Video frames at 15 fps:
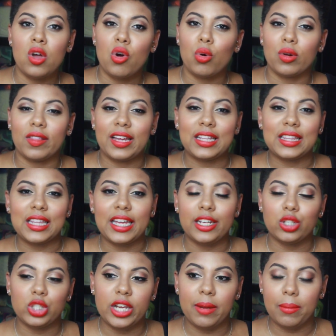or like a light
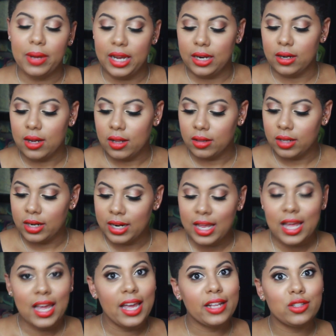champagne color.
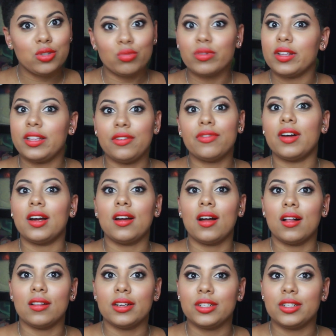It's a really fun color.